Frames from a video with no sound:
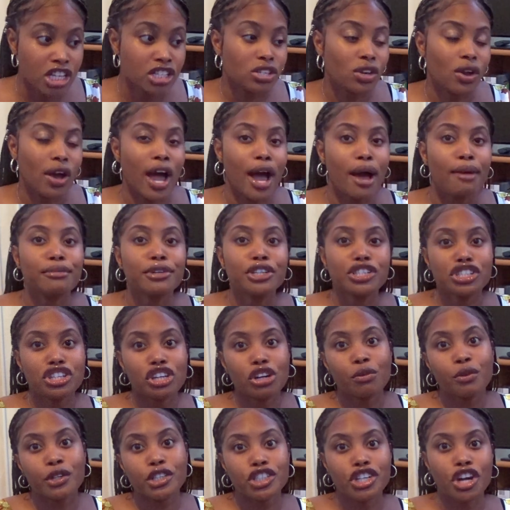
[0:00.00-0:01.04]
So I'm gonna
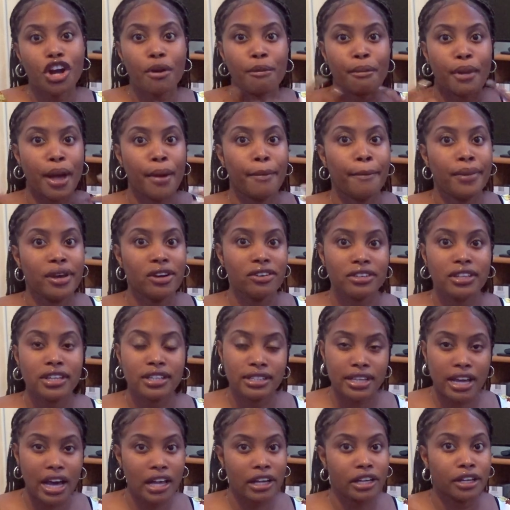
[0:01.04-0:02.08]
share with y'all my $1
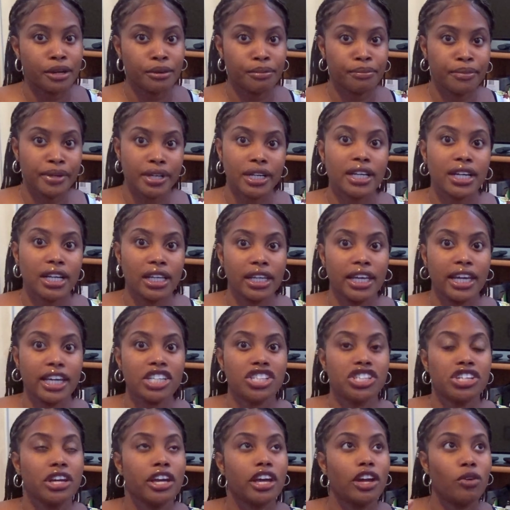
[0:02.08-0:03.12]
million book
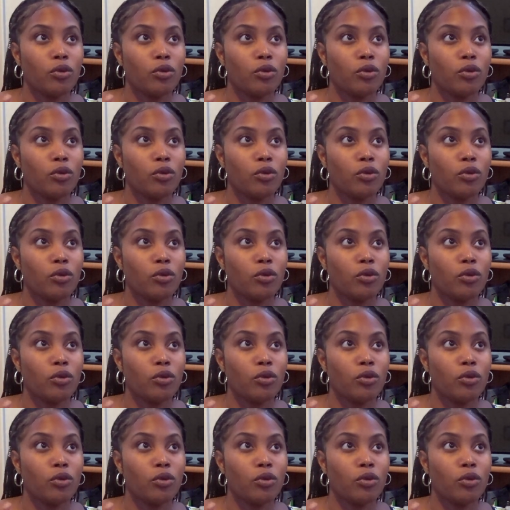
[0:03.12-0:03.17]
collection.